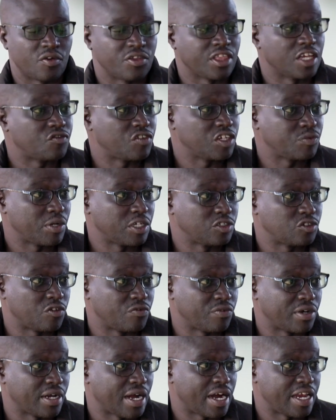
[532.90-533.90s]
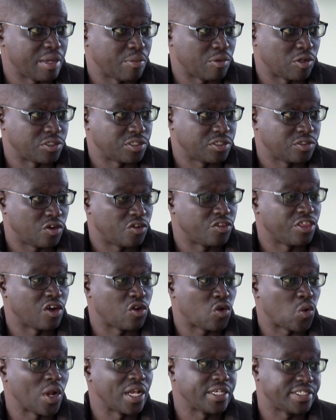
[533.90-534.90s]
the treatment of animals, on the
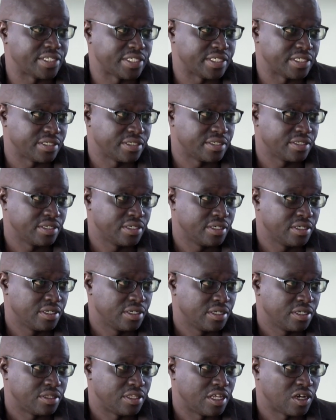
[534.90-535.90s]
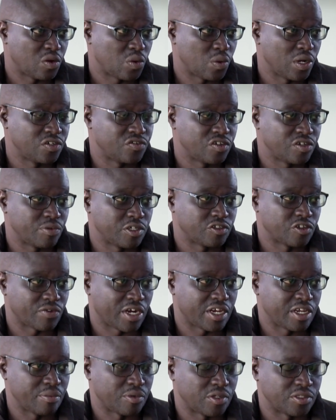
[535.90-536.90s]
cruel treatment of
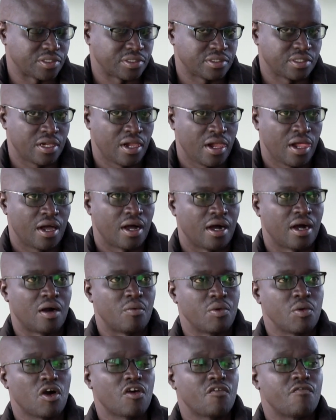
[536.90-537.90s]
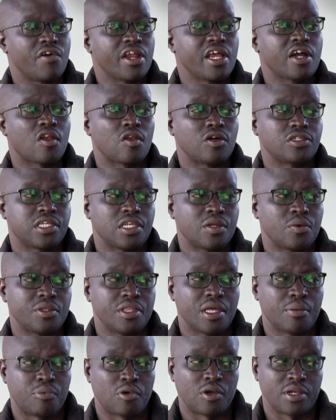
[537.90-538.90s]
animals. We work very closely with
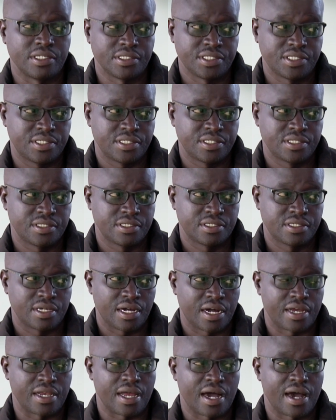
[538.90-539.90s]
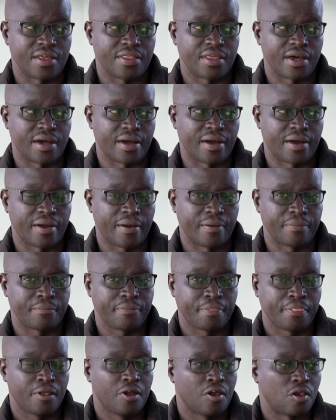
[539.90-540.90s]
the police and other
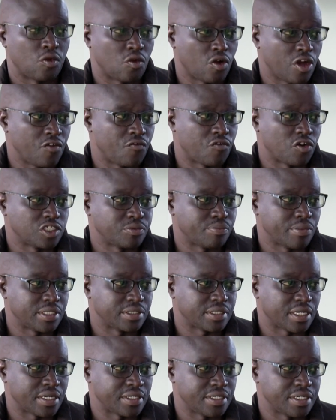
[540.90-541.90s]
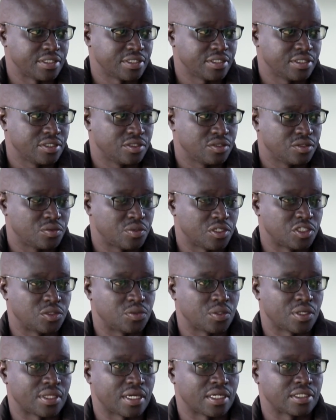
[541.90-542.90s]
law enforcement agents to
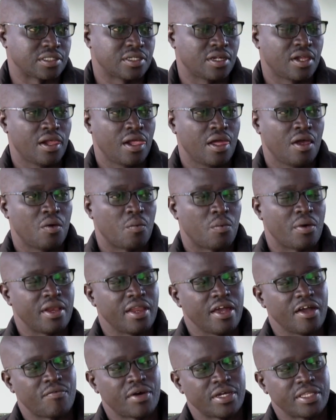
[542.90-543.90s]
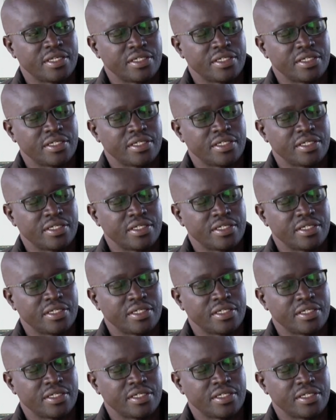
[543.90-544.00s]
ensure that whenever